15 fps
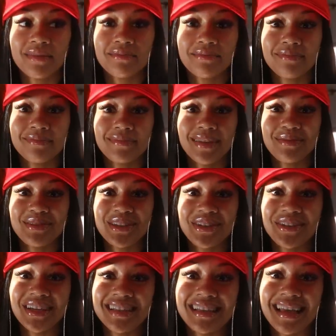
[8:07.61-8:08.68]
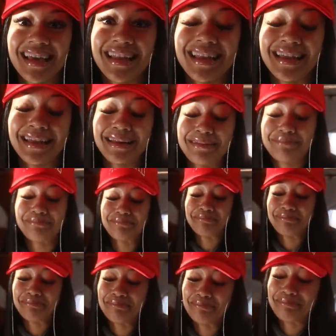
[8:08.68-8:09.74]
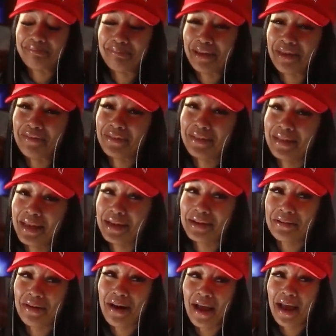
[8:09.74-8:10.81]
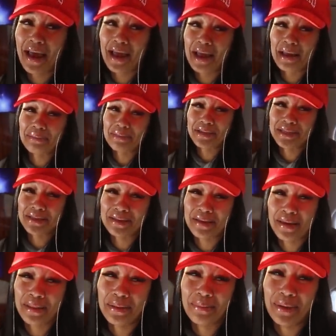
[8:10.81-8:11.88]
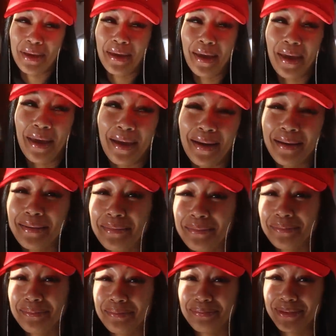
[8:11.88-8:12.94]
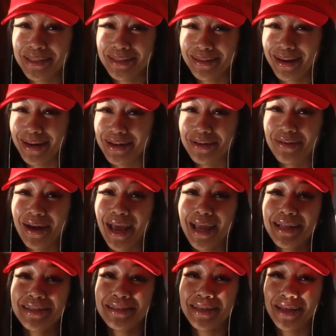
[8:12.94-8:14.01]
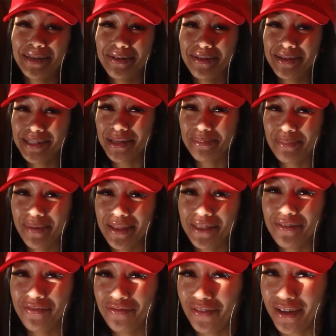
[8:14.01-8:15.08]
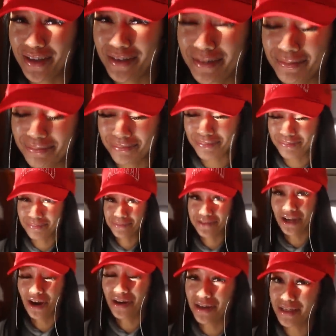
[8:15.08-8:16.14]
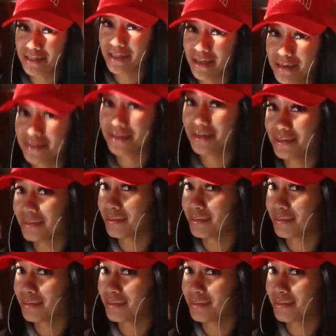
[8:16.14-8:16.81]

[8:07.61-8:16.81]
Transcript: I'm so excited. I'm really crying. This shit is big. This shit ain't no 8-seater, it's a motherfucker. 30-seater.